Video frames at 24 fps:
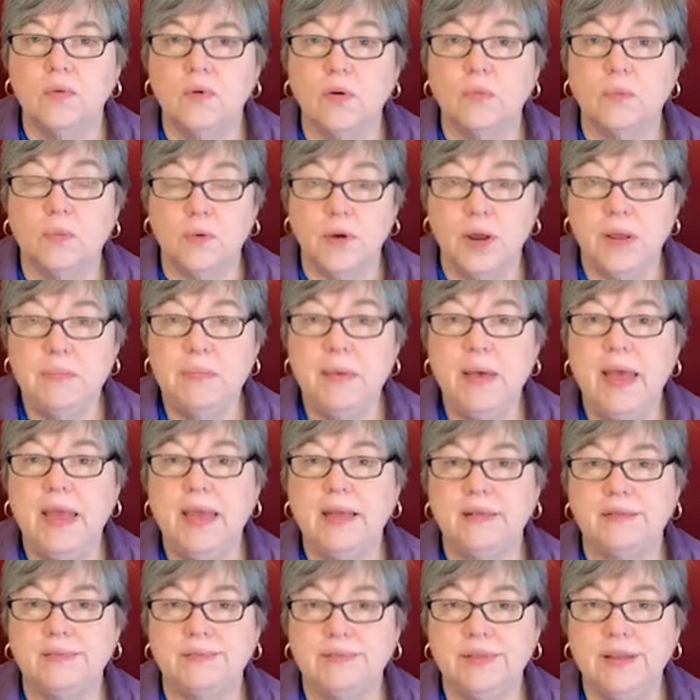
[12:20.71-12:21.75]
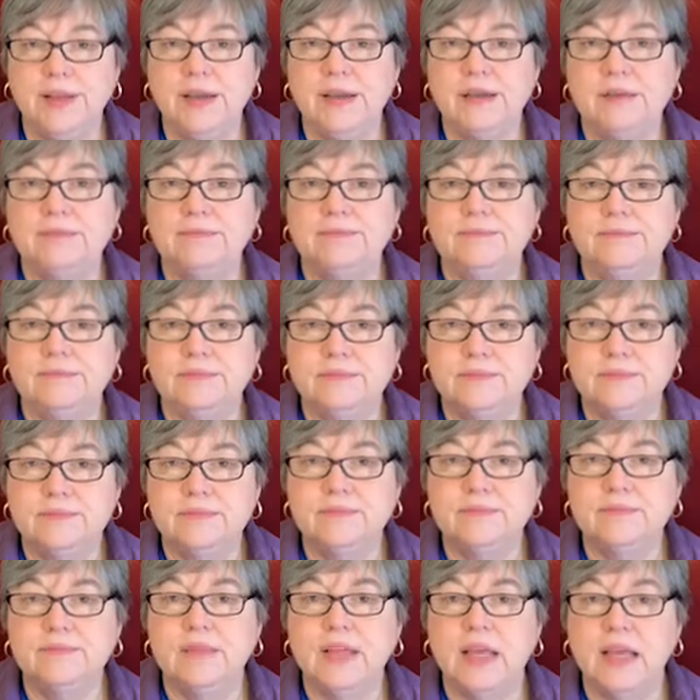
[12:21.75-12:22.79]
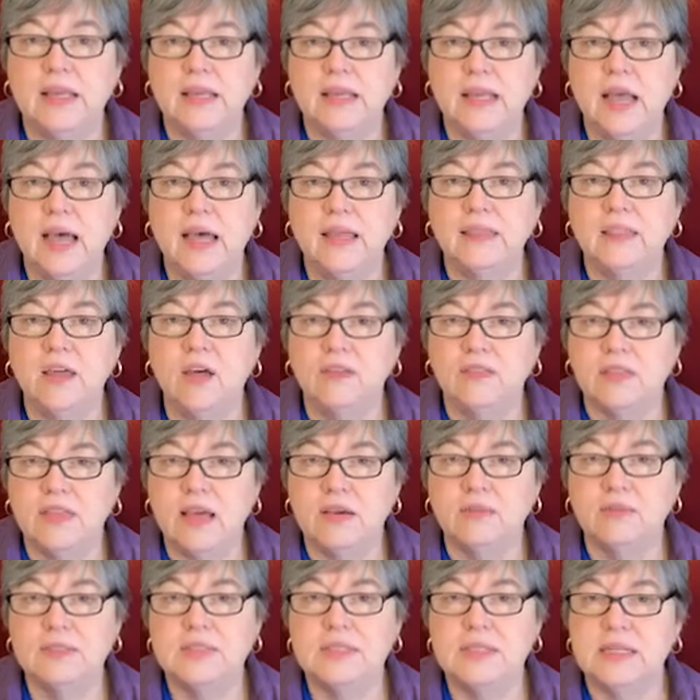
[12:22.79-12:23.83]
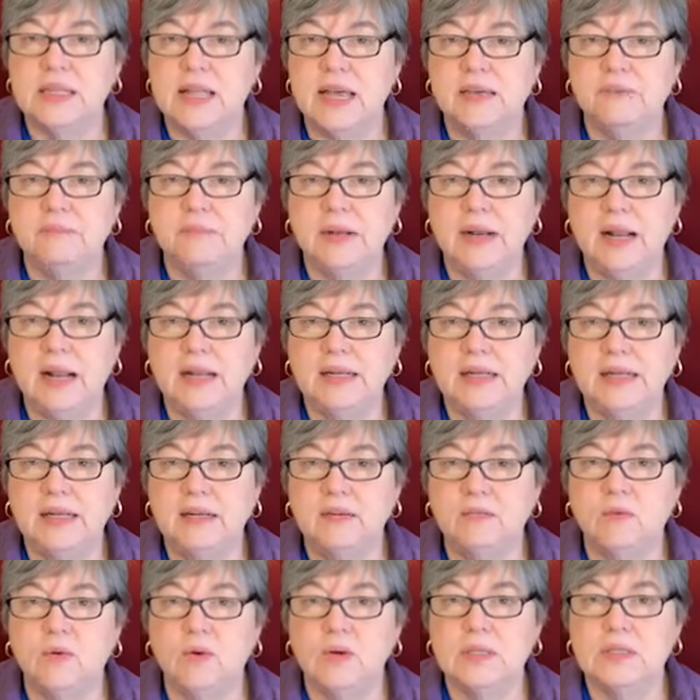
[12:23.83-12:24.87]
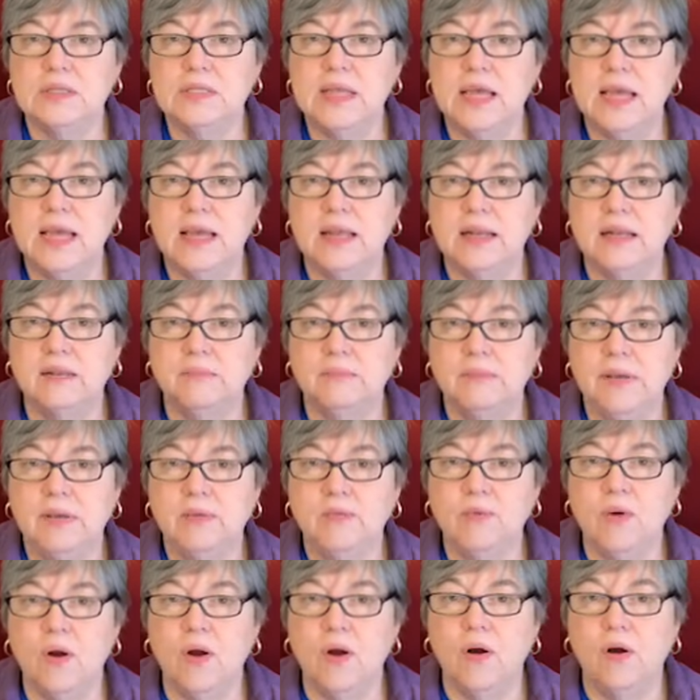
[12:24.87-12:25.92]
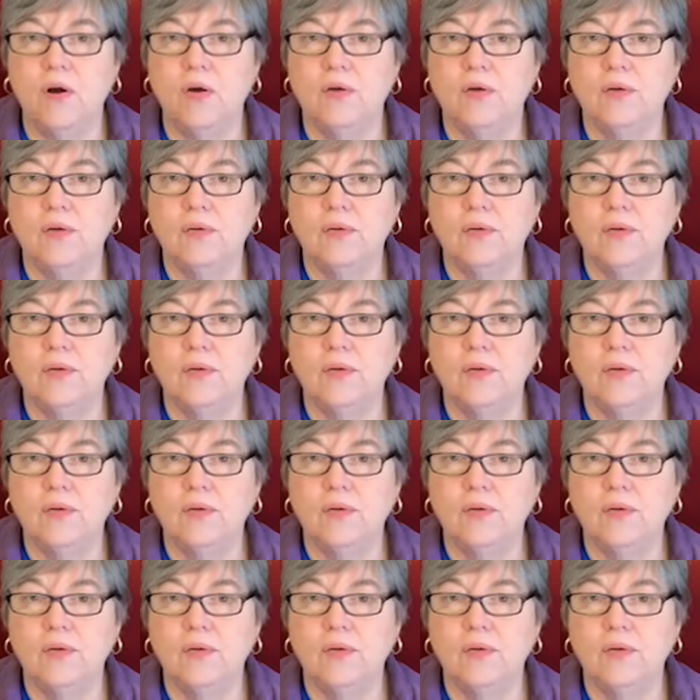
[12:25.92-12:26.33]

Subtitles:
Bree Payton, yep. I thought that was the name, but I didn't want to say it and be wrong.